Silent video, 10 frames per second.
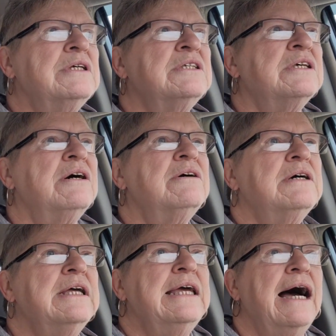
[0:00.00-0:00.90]
So
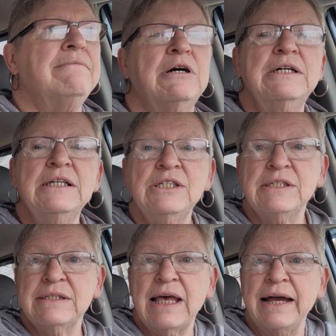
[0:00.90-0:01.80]
I'm going to
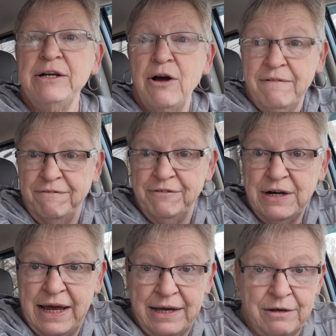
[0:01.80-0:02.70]
sign off for
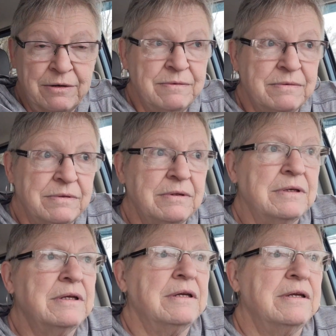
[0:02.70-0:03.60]
now.
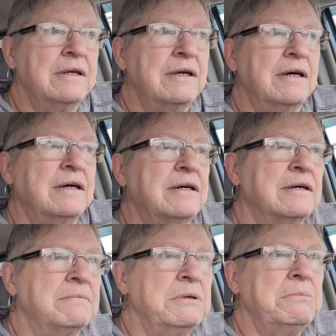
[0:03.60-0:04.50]

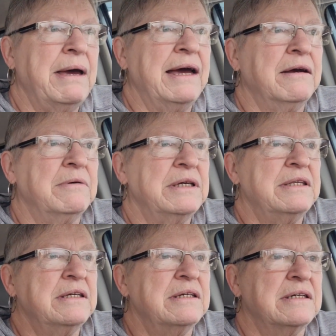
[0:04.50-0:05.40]
I'll be back
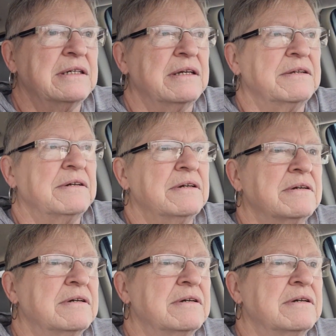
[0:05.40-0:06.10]
with you in another